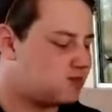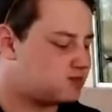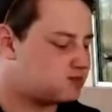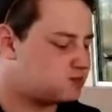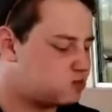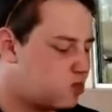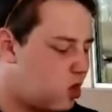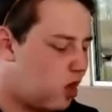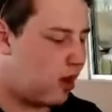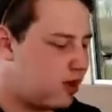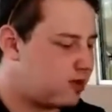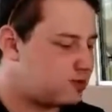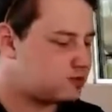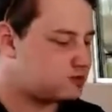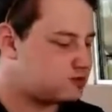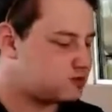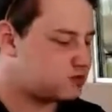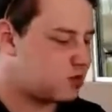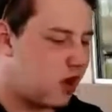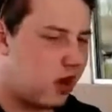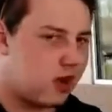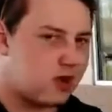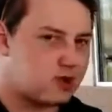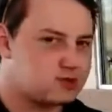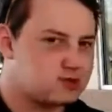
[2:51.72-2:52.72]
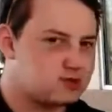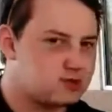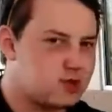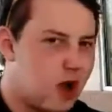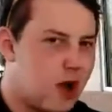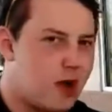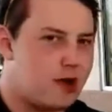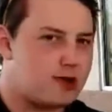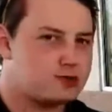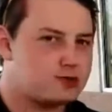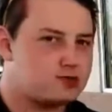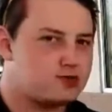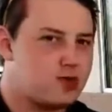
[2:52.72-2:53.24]
All right, official review
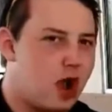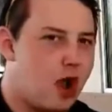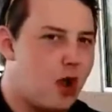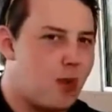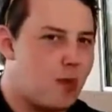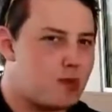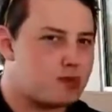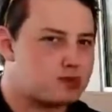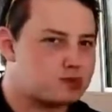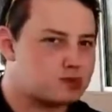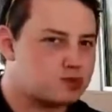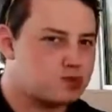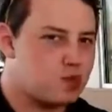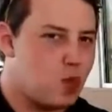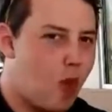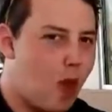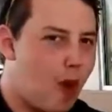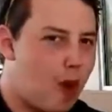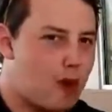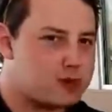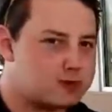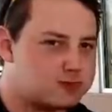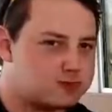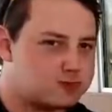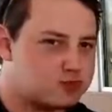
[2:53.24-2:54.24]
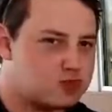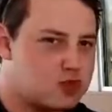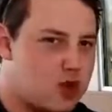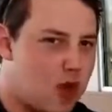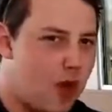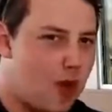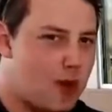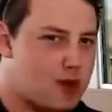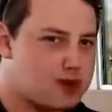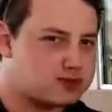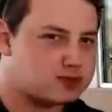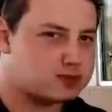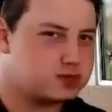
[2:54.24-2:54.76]
of the wild buffalo
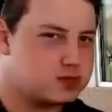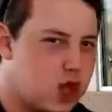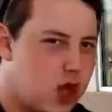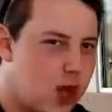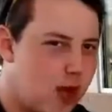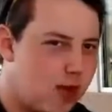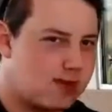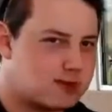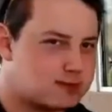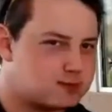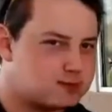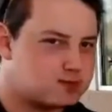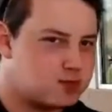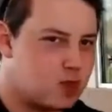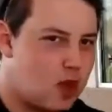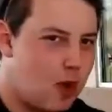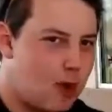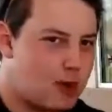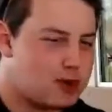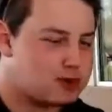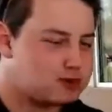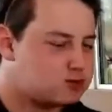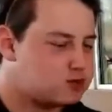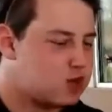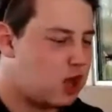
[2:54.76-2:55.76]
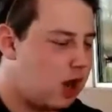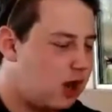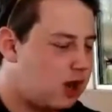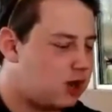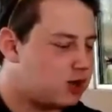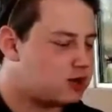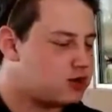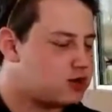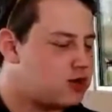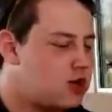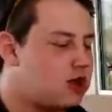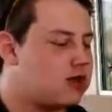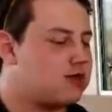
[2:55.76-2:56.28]
sauce. What do we got?
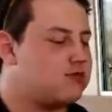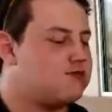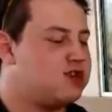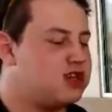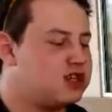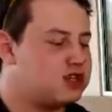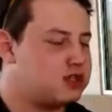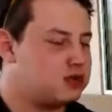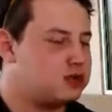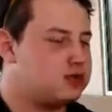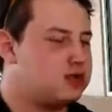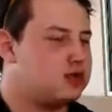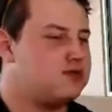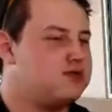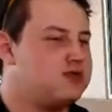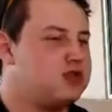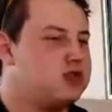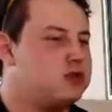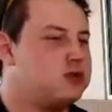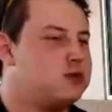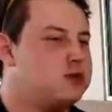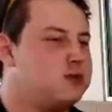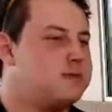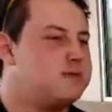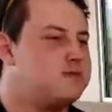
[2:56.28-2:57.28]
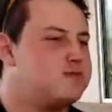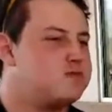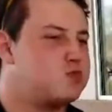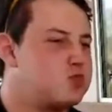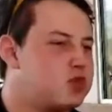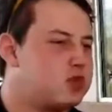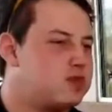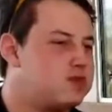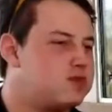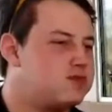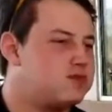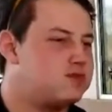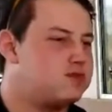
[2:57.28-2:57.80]
This will review
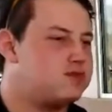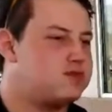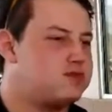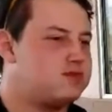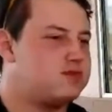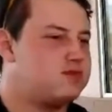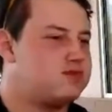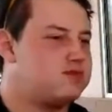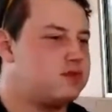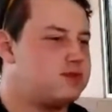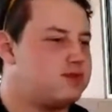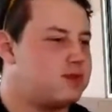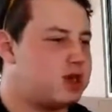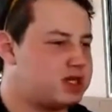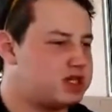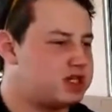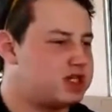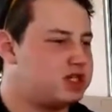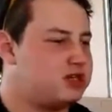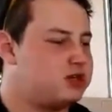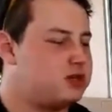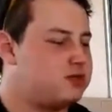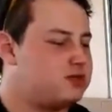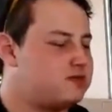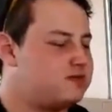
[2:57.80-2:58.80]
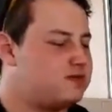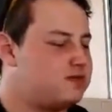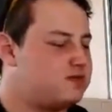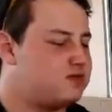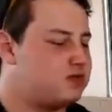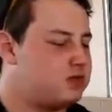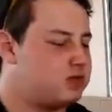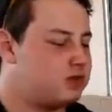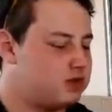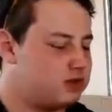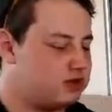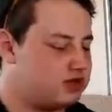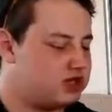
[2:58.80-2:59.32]
for myself
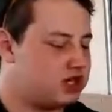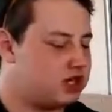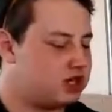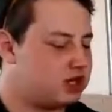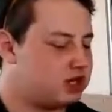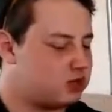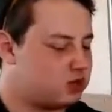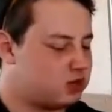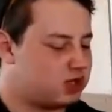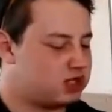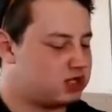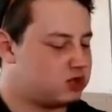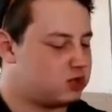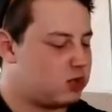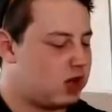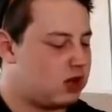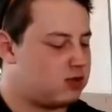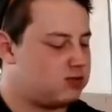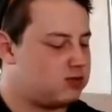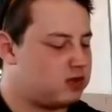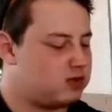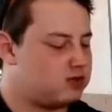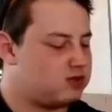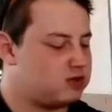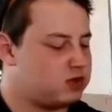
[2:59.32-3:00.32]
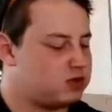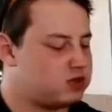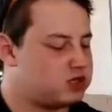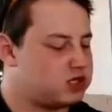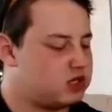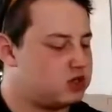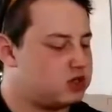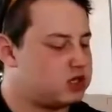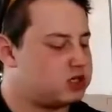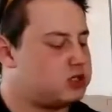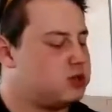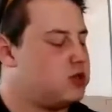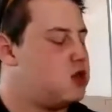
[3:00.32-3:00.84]
for Dairy Queen wild buffalo
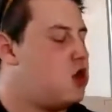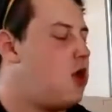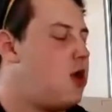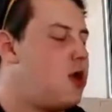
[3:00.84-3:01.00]
sauce.